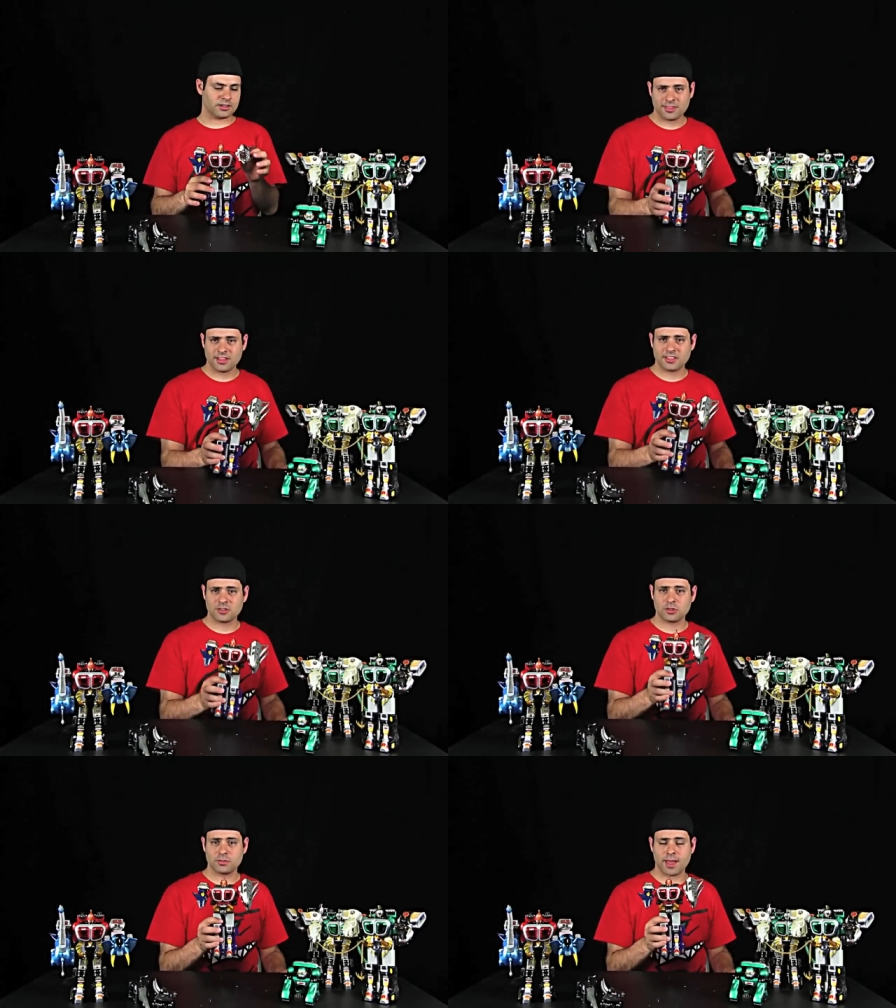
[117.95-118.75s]
I think
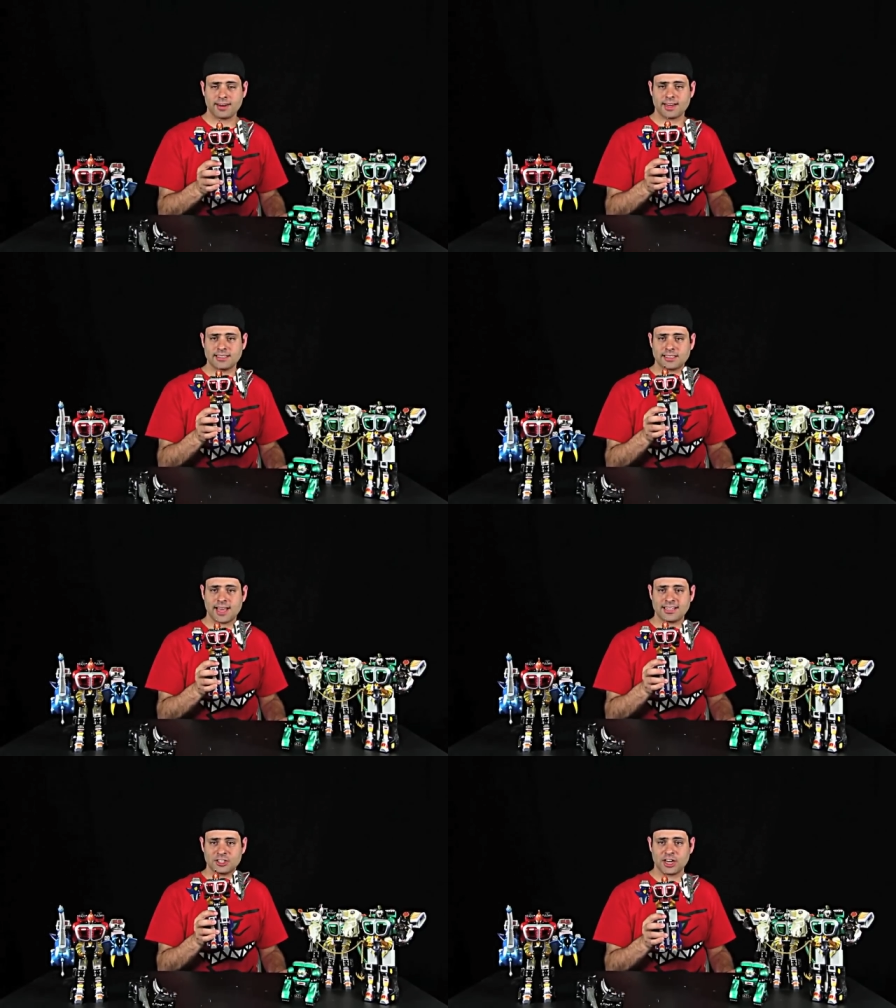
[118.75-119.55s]
this was Bandai's
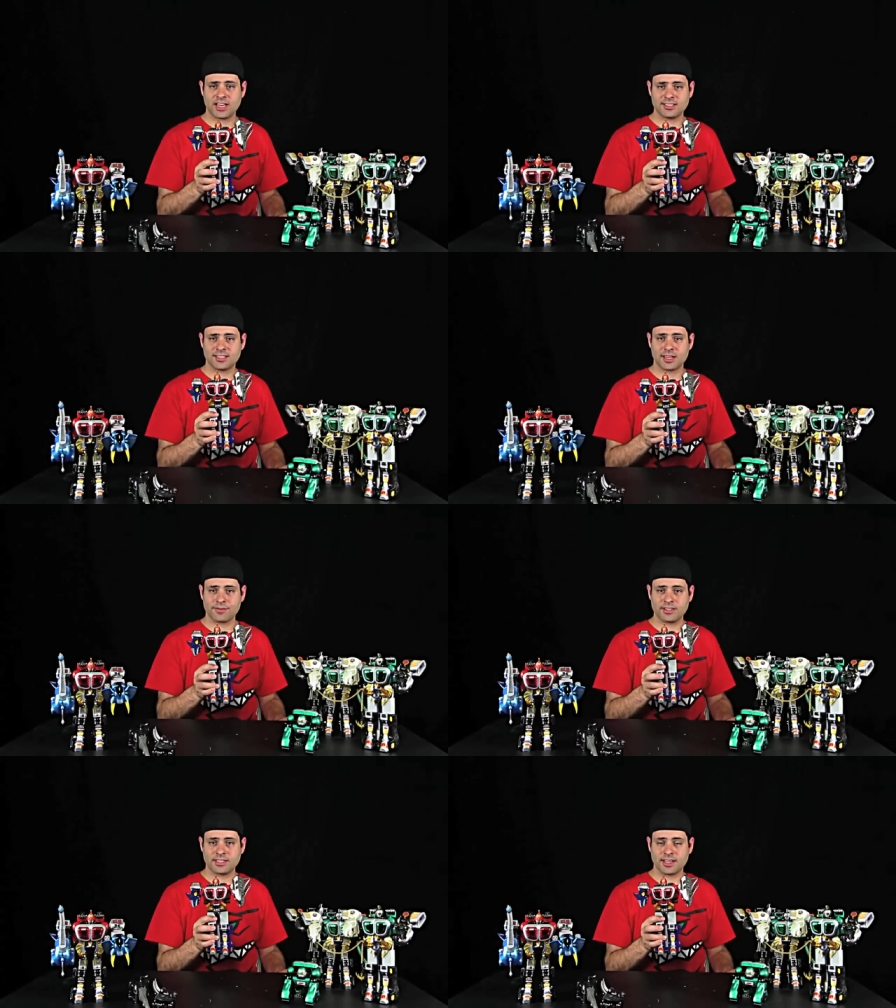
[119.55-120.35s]
last chance to
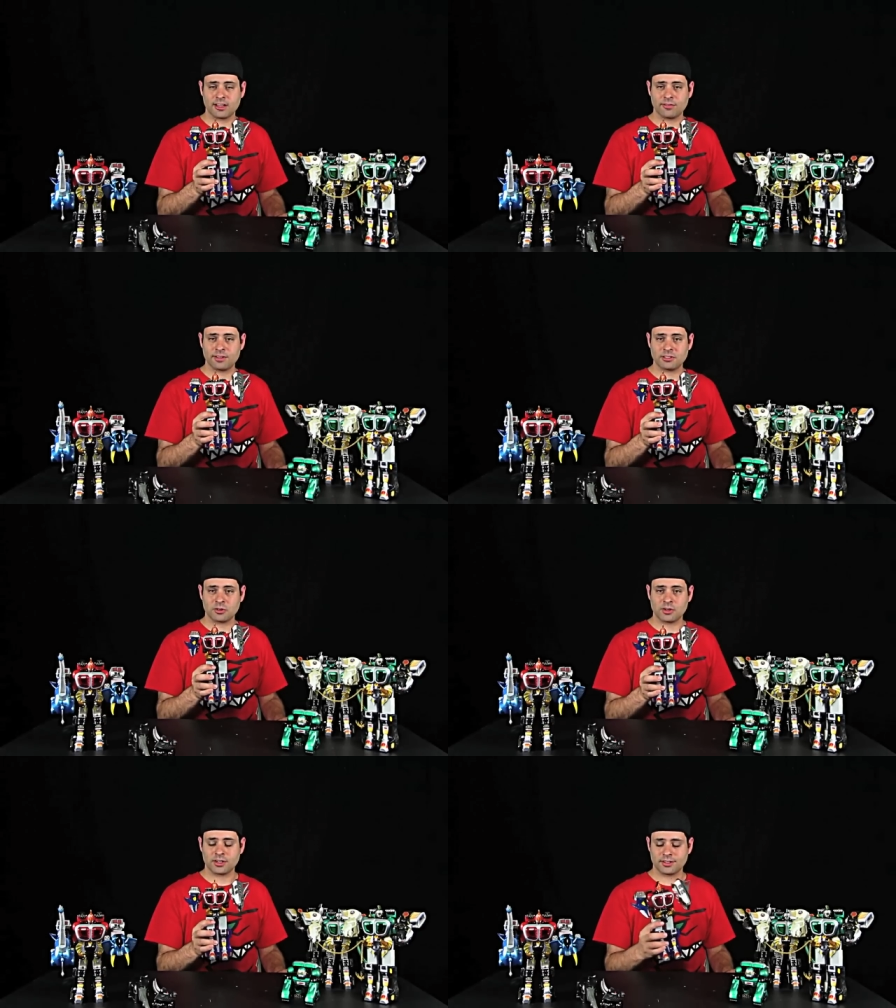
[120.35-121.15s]
give us the Elephant
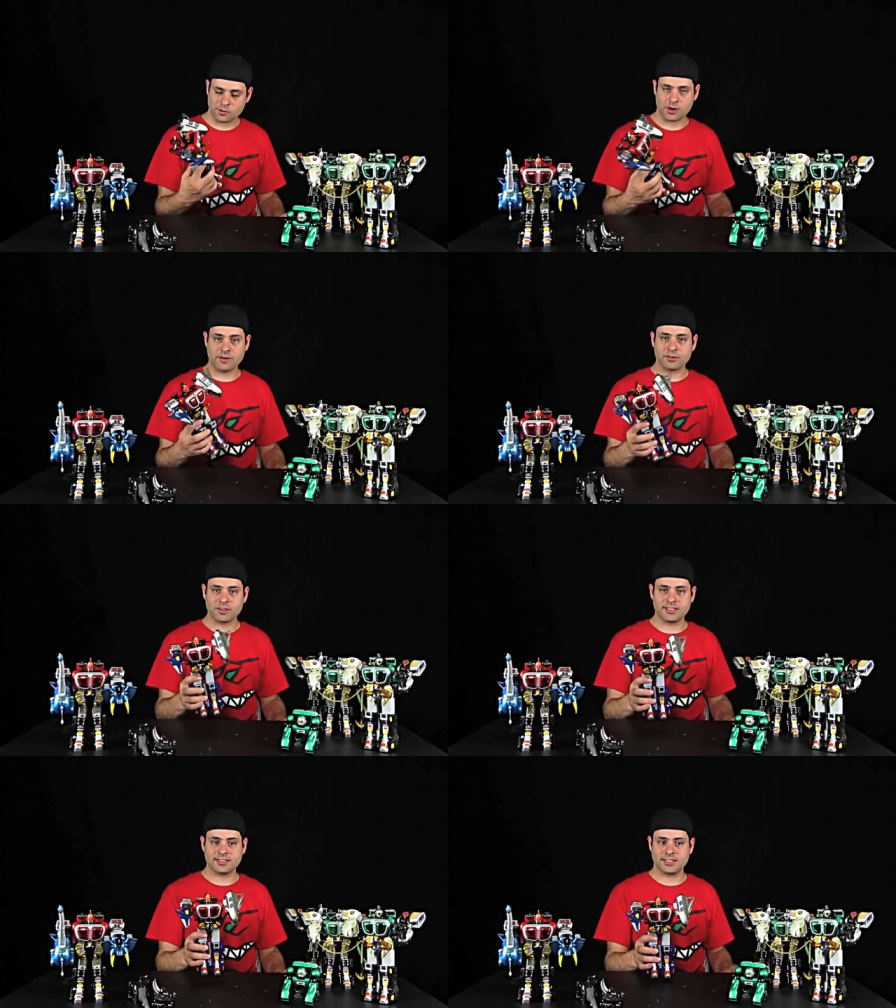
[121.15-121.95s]
Zord. For whatever
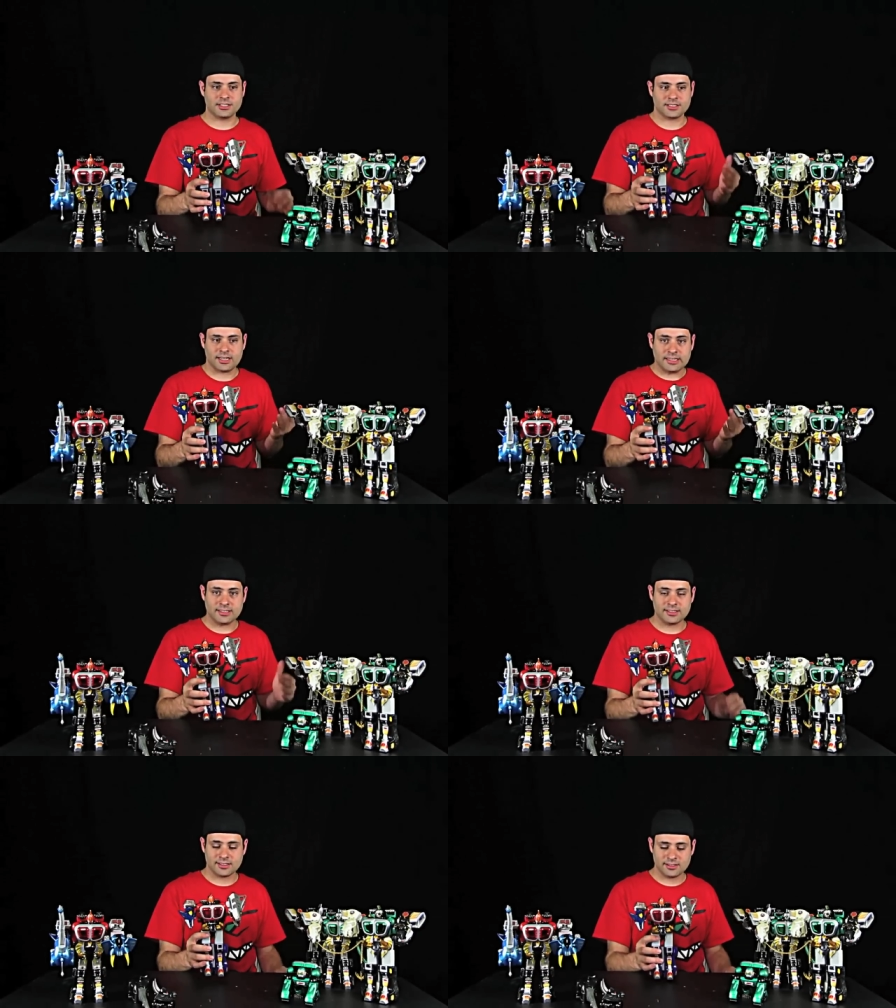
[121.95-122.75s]
reason, they just
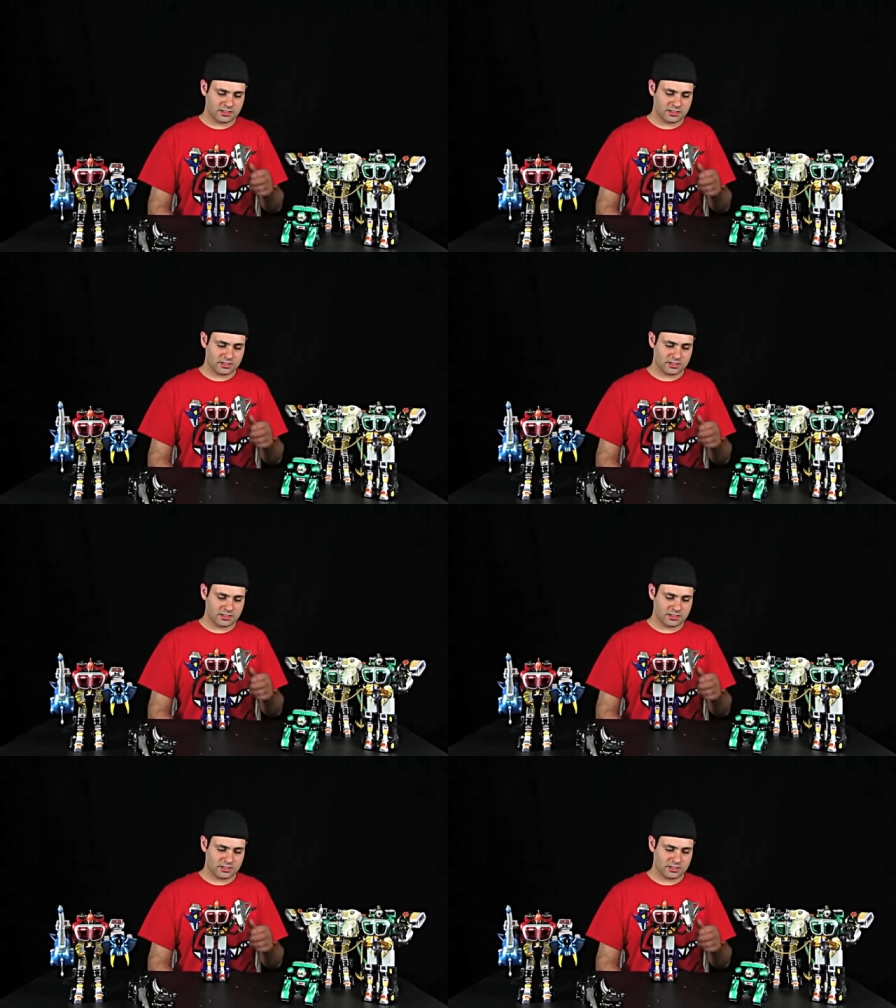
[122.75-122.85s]
didn't.